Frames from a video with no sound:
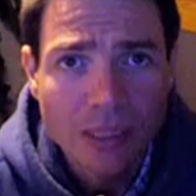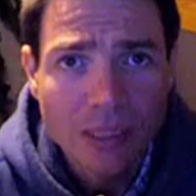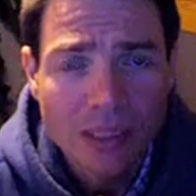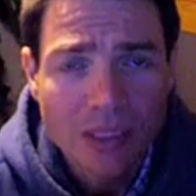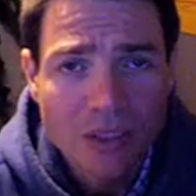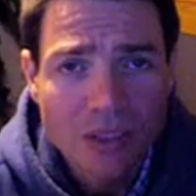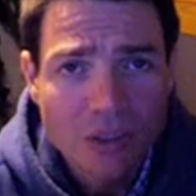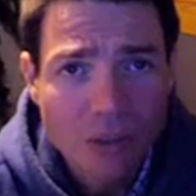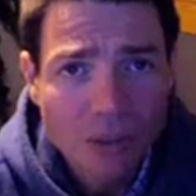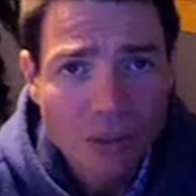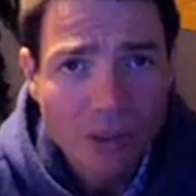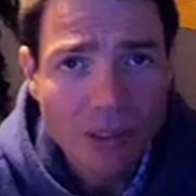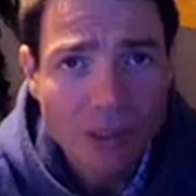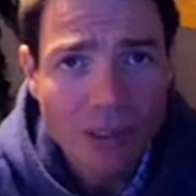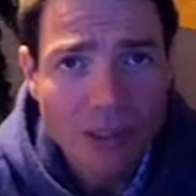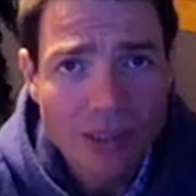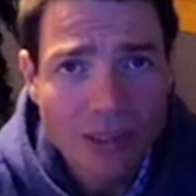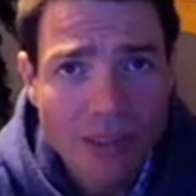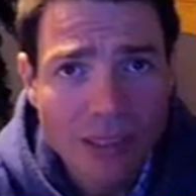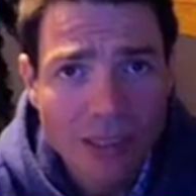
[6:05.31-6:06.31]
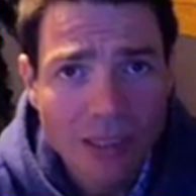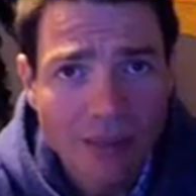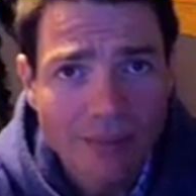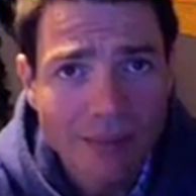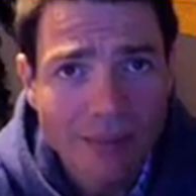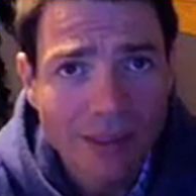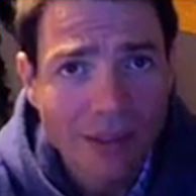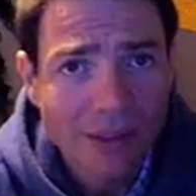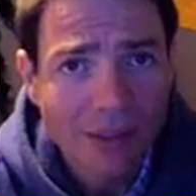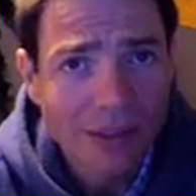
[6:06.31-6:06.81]
be stewards of
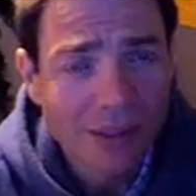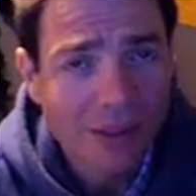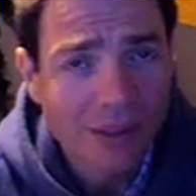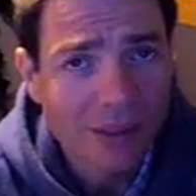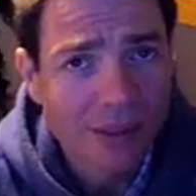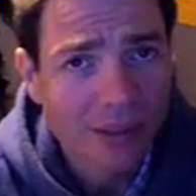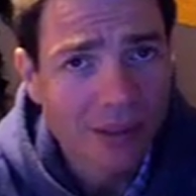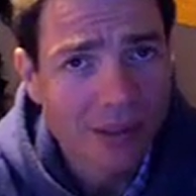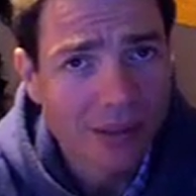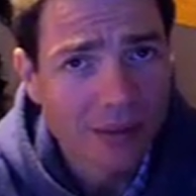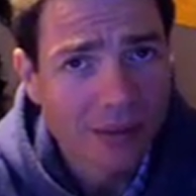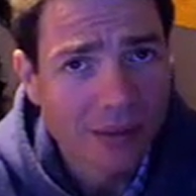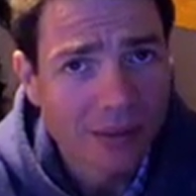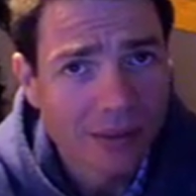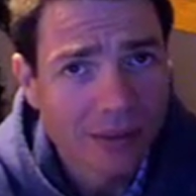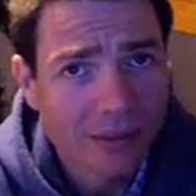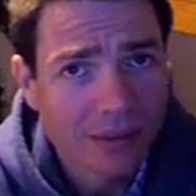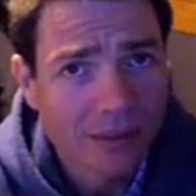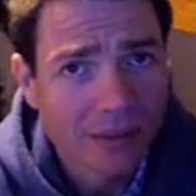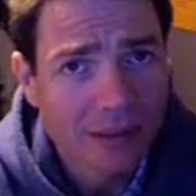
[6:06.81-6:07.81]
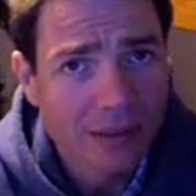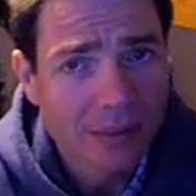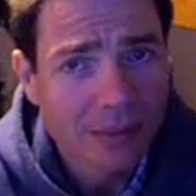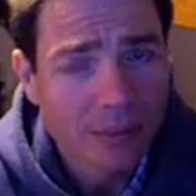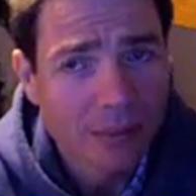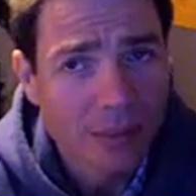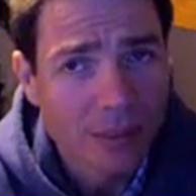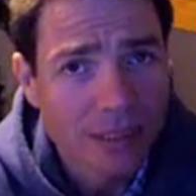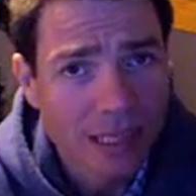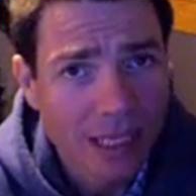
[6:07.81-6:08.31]
the earth, to
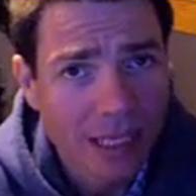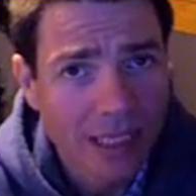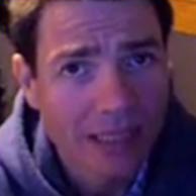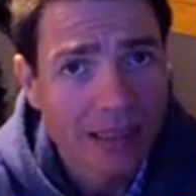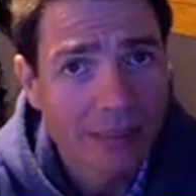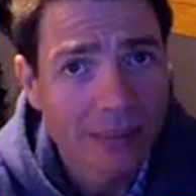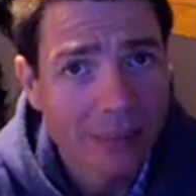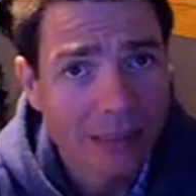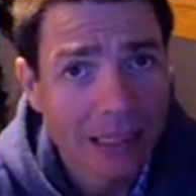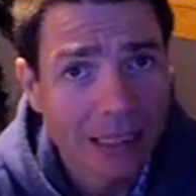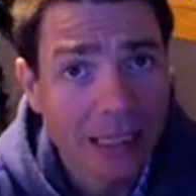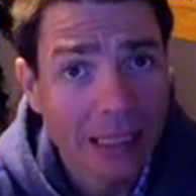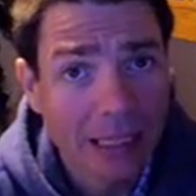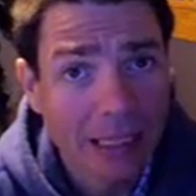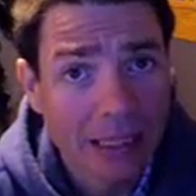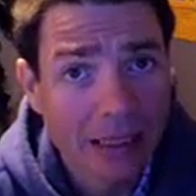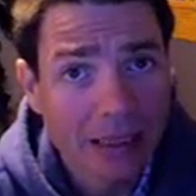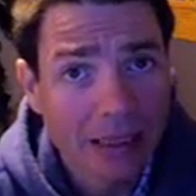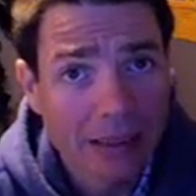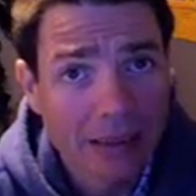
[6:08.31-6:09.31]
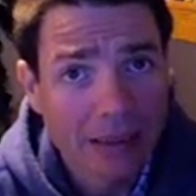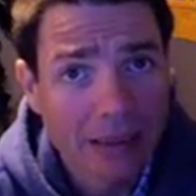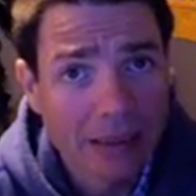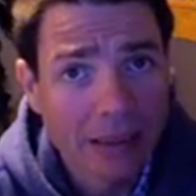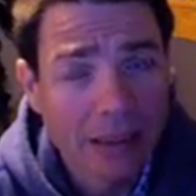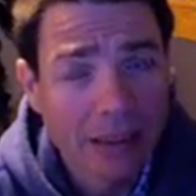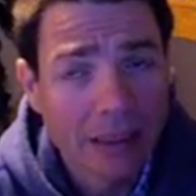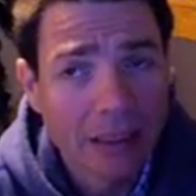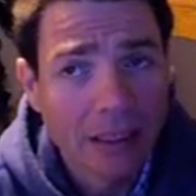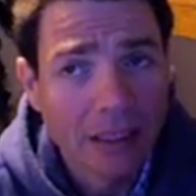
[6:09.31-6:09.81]
protect the planet.
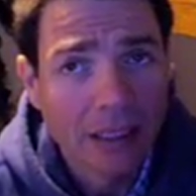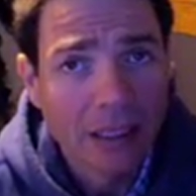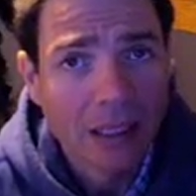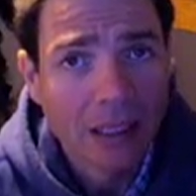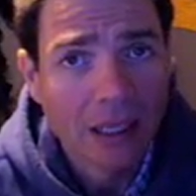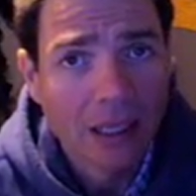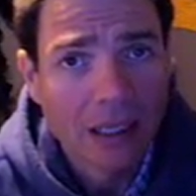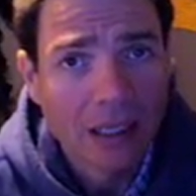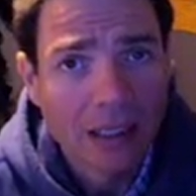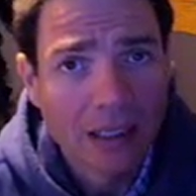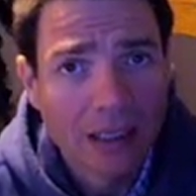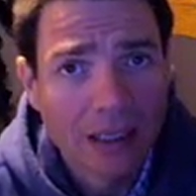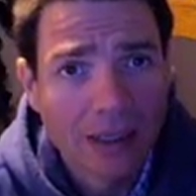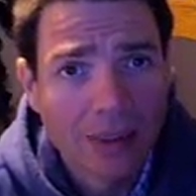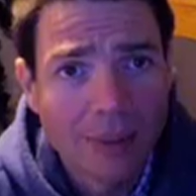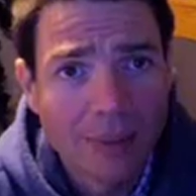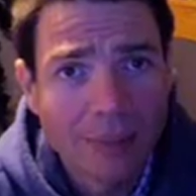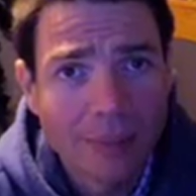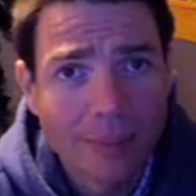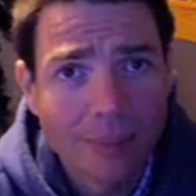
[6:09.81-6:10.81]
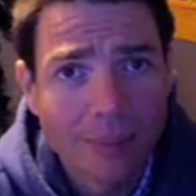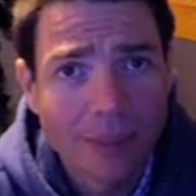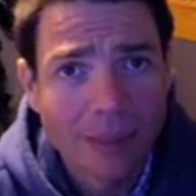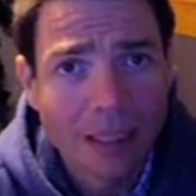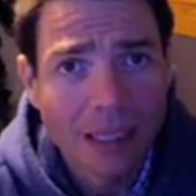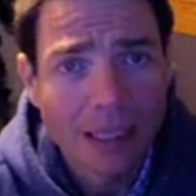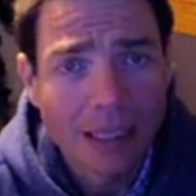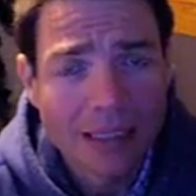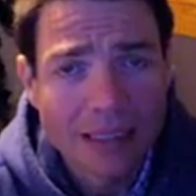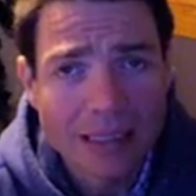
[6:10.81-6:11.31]

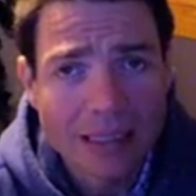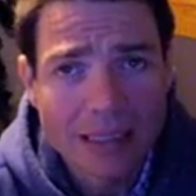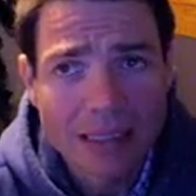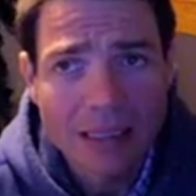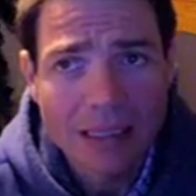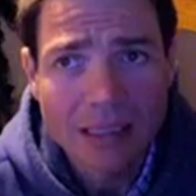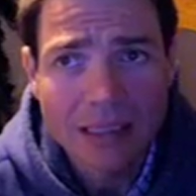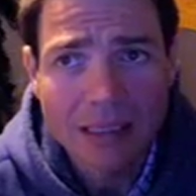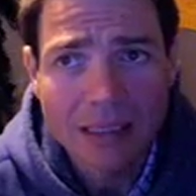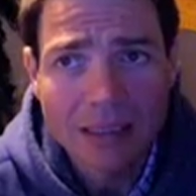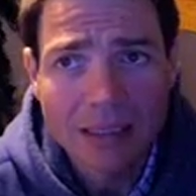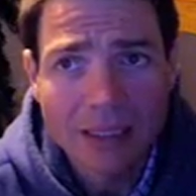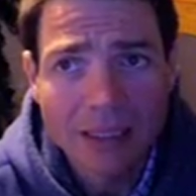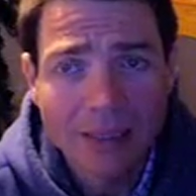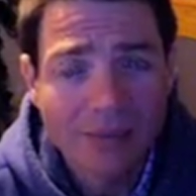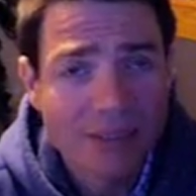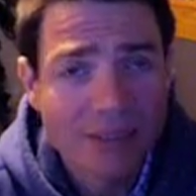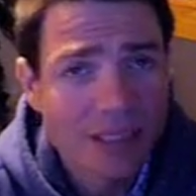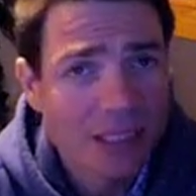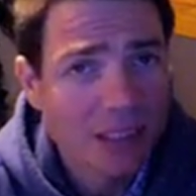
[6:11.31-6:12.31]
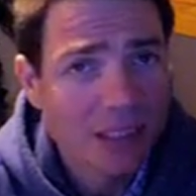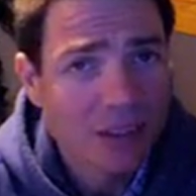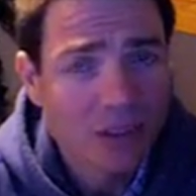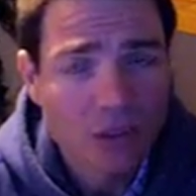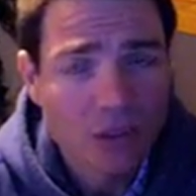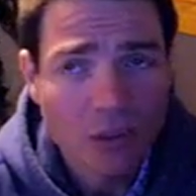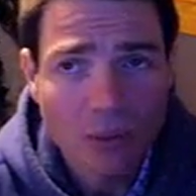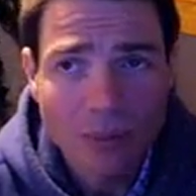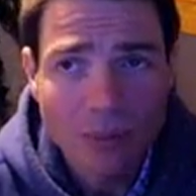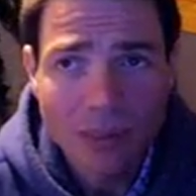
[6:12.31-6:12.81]
I have seen
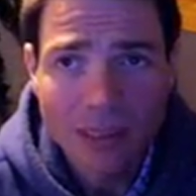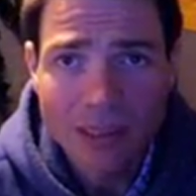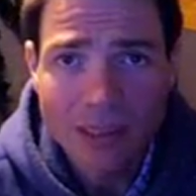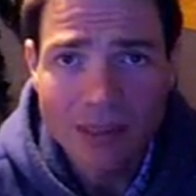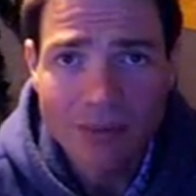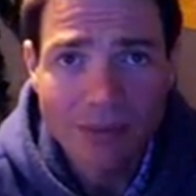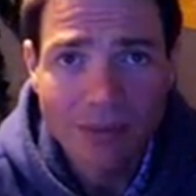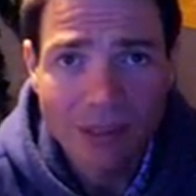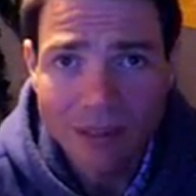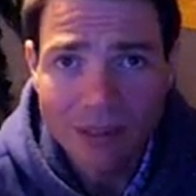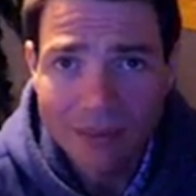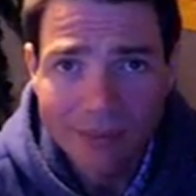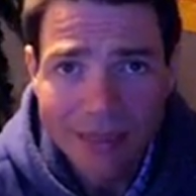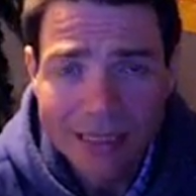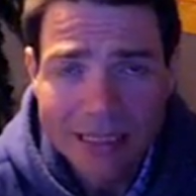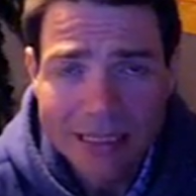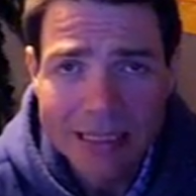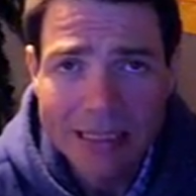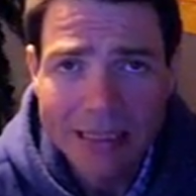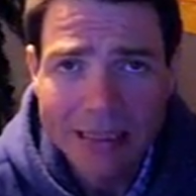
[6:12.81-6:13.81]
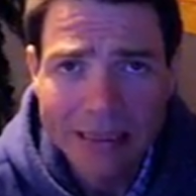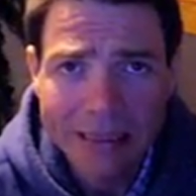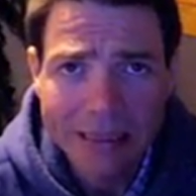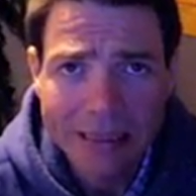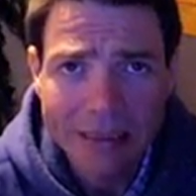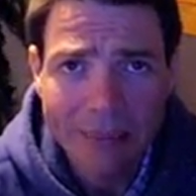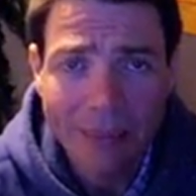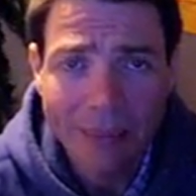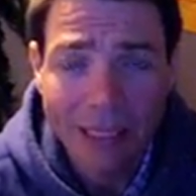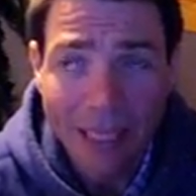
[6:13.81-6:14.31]
so much very
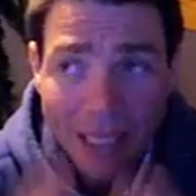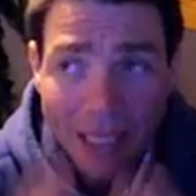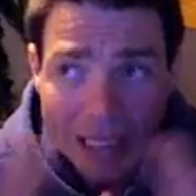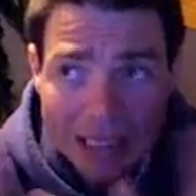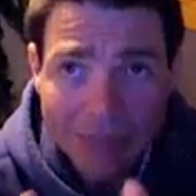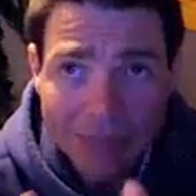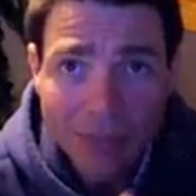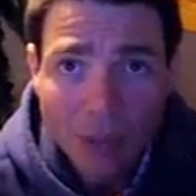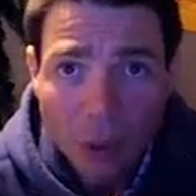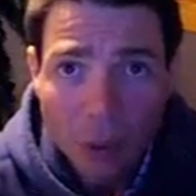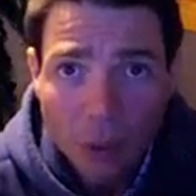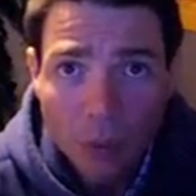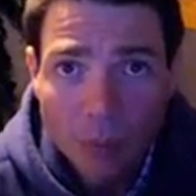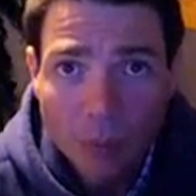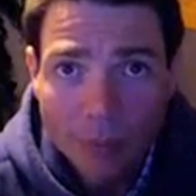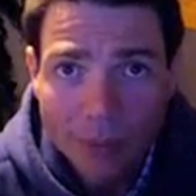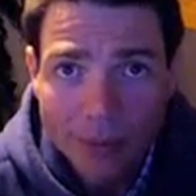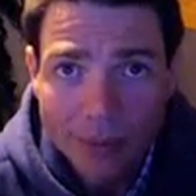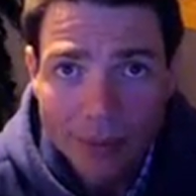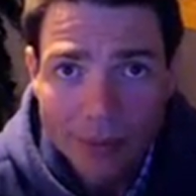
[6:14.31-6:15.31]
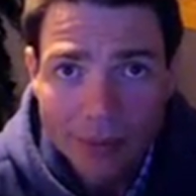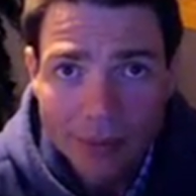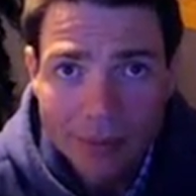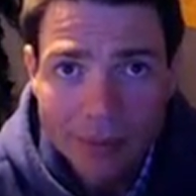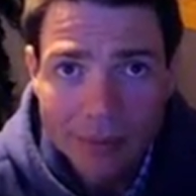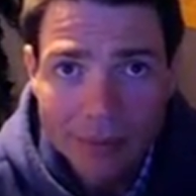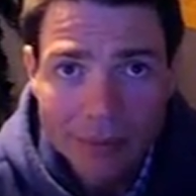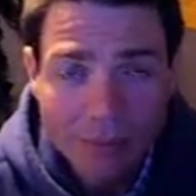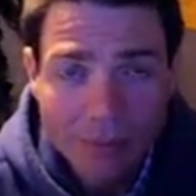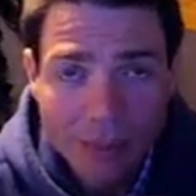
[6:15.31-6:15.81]
recently. My eyes have been open.
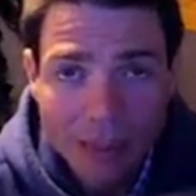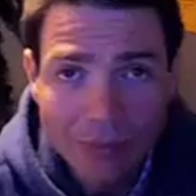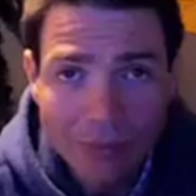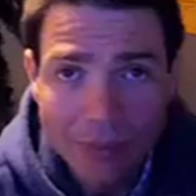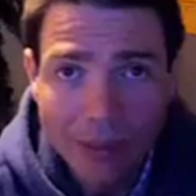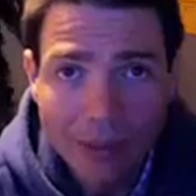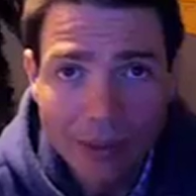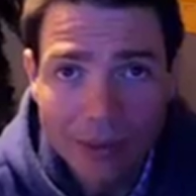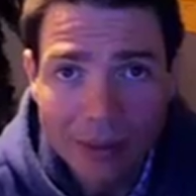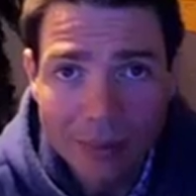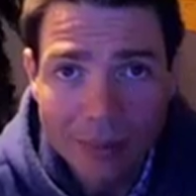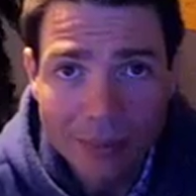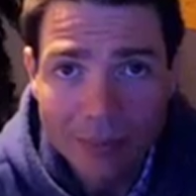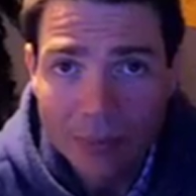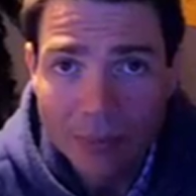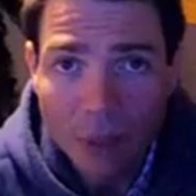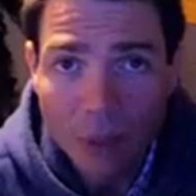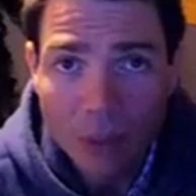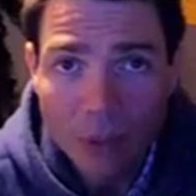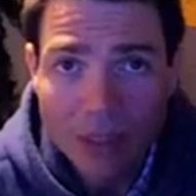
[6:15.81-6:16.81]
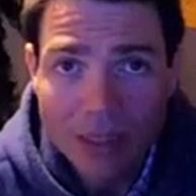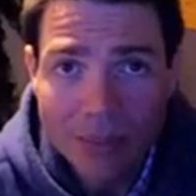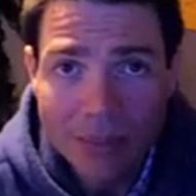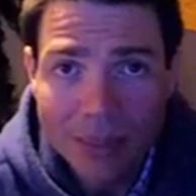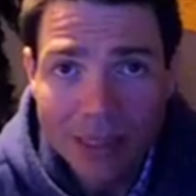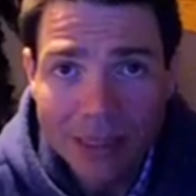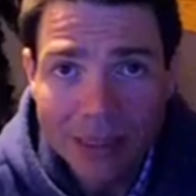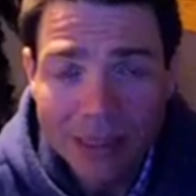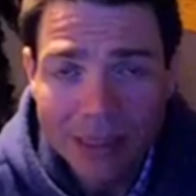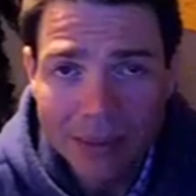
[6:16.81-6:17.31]
It's probably always
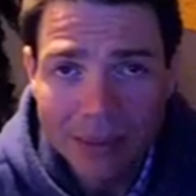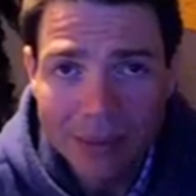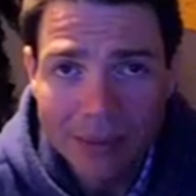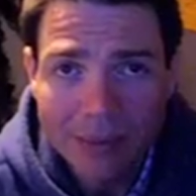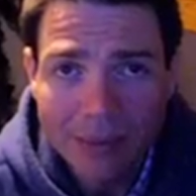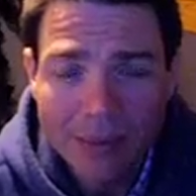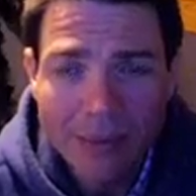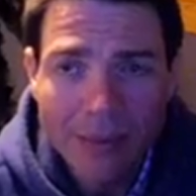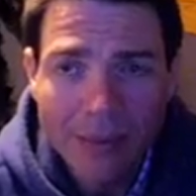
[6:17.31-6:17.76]
been there,